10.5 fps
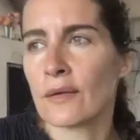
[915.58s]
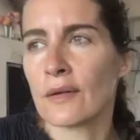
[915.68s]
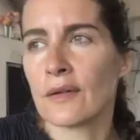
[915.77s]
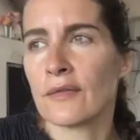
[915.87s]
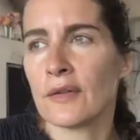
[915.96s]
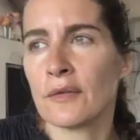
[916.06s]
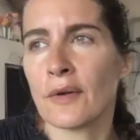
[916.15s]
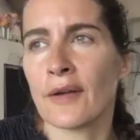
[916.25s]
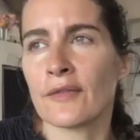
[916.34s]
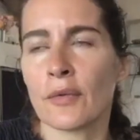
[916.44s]
if you don't
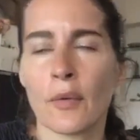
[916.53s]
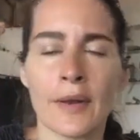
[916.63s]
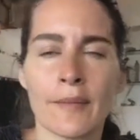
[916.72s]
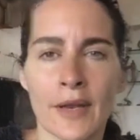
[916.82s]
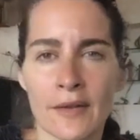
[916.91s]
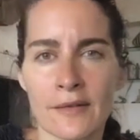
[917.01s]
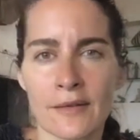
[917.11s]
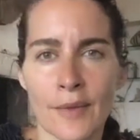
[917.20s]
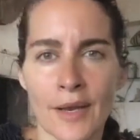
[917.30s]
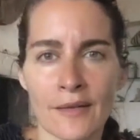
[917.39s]
have 20 minutes to
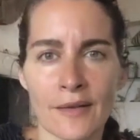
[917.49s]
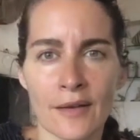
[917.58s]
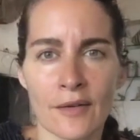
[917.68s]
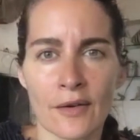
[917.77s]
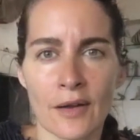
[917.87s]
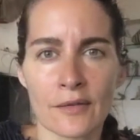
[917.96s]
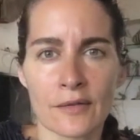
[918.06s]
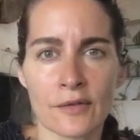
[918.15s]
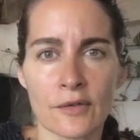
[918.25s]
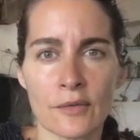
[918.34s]
meditate, your house
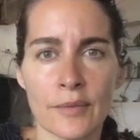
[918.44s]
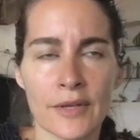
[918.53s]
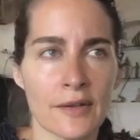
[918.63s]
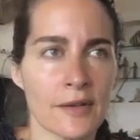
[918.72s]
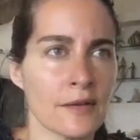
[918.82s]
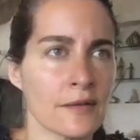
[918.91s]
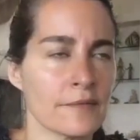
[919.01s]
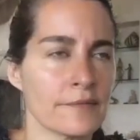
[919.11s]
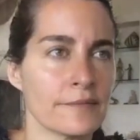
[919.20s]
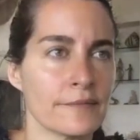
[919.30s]
is too busy,
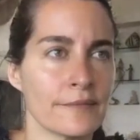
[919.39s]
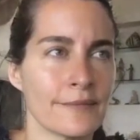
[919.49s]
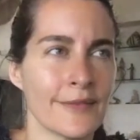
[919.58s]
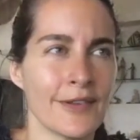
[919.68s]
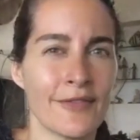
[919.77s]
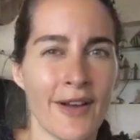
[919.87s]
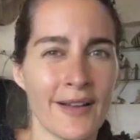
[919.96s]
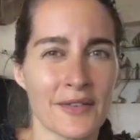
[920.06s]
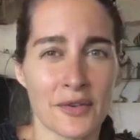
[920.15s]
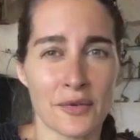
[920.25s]
you've
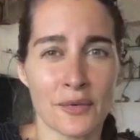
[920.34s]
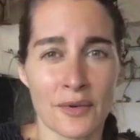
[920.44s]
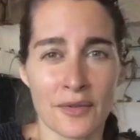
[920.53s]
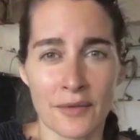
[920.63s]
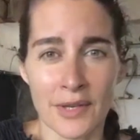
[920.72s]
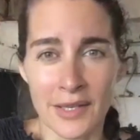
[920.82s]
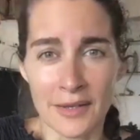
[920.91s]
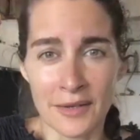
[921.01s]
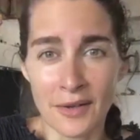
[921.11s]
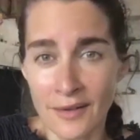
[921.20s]
got 2 or 3
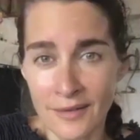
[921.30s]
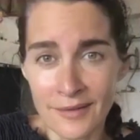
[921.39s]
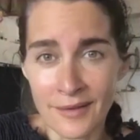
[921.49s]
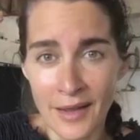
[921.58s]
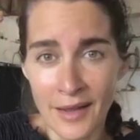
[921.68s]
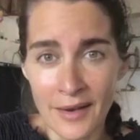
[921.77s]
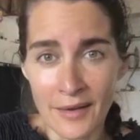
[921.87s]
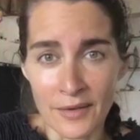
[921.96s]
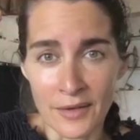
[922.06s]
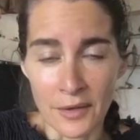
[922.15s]
and you can hide
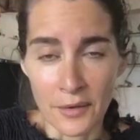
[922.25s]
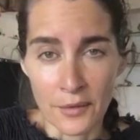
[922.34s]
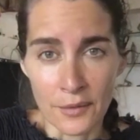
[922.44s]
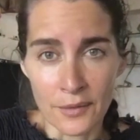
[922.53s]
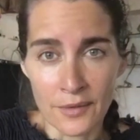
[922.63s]
out in the loo.